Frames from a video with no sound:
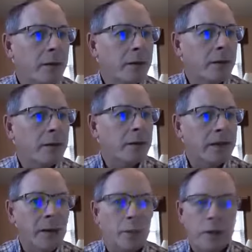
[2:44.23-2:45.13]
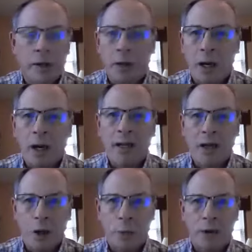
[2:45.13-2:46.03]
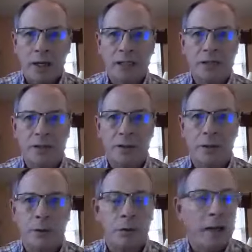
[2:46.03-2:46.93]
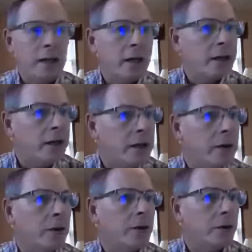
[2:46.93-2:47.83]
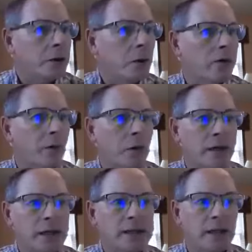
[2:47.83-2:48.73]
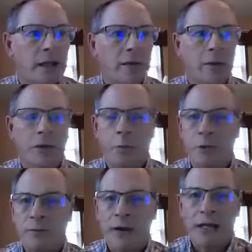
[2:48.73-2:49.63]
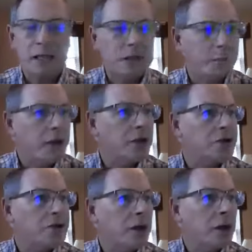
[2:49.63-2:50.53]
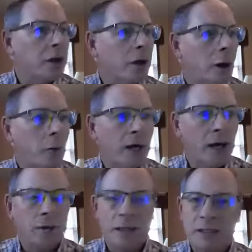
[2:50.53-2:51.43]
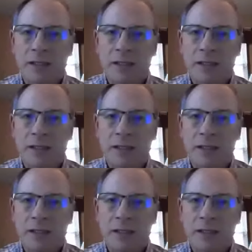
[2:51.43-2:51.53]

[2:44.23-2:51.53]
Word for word: Laboring God, help us to hear your voice in the prophetic speech around us.